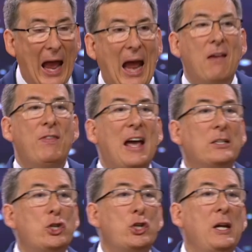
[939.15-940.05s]
And
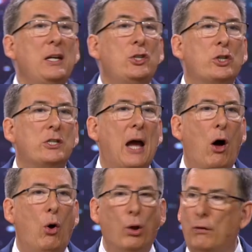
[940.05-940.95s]
that changes
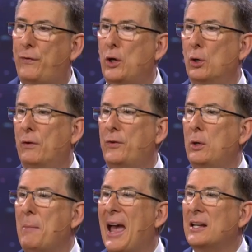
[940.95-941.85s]
our whole view of
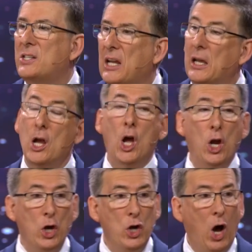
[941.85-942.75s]
humanity,
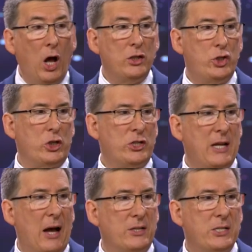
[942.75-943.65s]
not
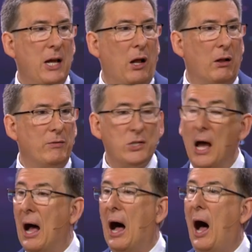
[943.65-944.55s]
just ourselves.
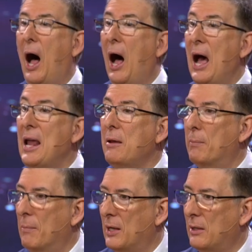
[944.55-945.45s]

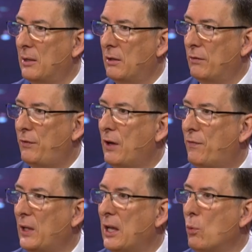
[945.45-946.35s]
I'm
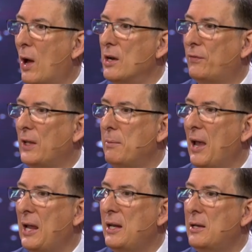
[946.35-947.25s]
fearfully and wonderfully
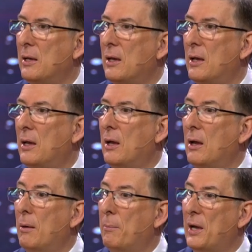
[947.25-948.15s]
made,
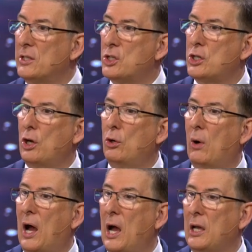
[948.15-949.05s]
but
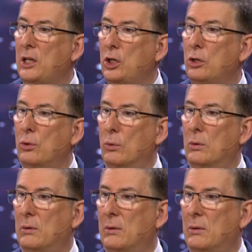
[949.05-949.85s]
so are you.